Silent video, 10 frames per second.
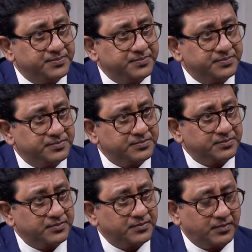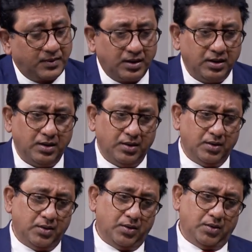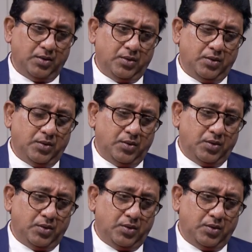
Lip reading: [no speech]